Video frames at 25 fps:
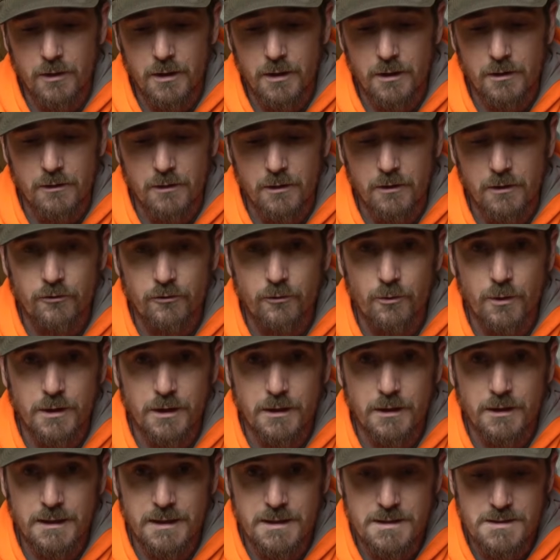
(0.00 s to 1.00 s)
And so I
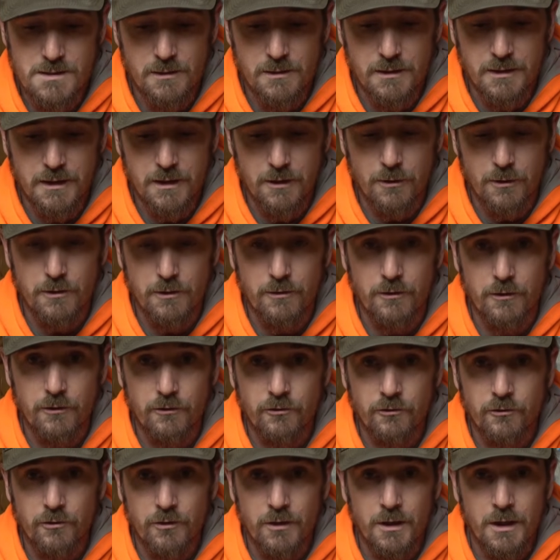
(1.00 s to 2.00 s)
can easily carry
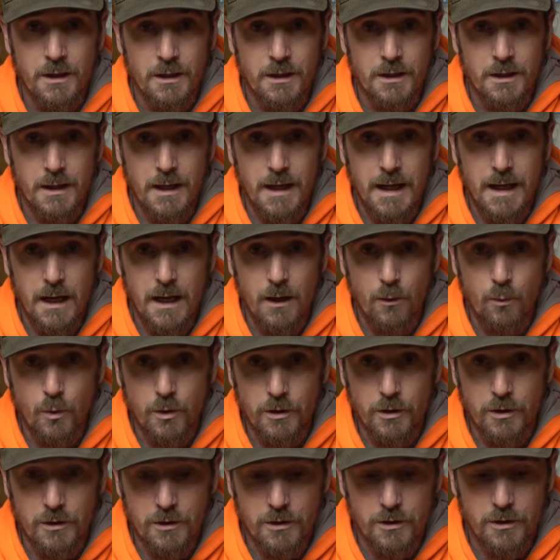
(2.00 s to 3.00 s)
this at
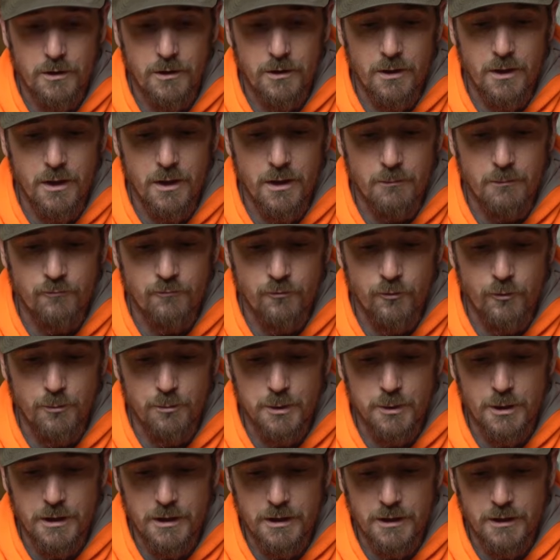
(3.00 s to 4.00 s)
work for
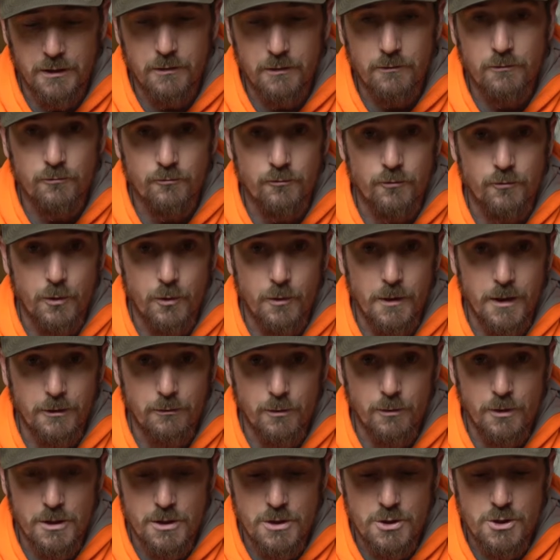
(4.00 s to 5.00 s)
play, for
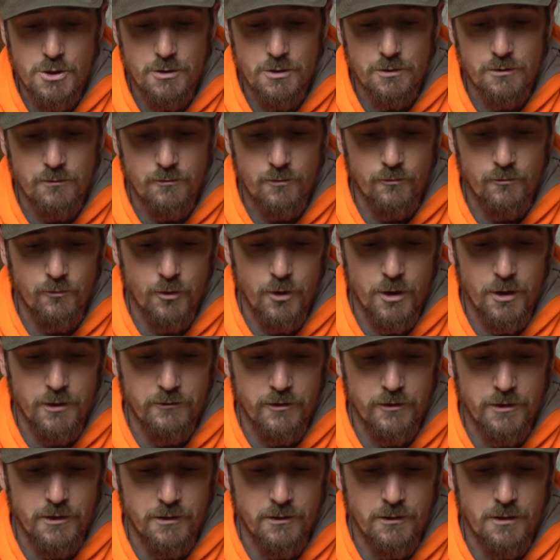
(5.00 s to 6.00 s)
recreation, for
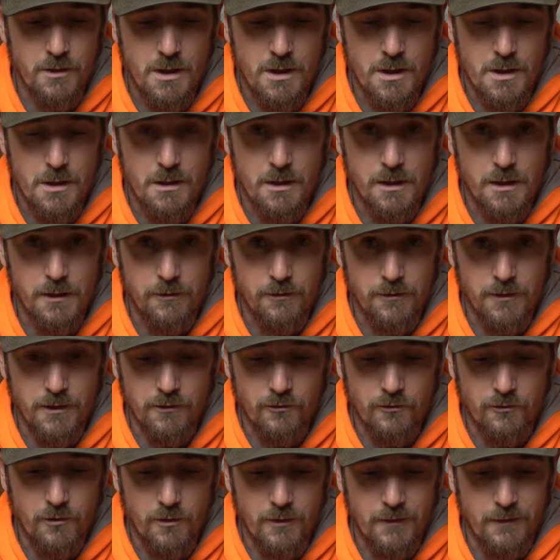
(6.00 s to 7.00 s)
hunting, and
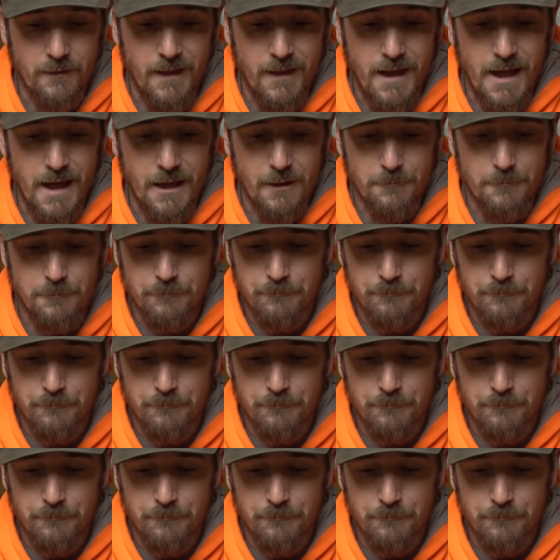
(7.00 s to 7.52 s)
things like that.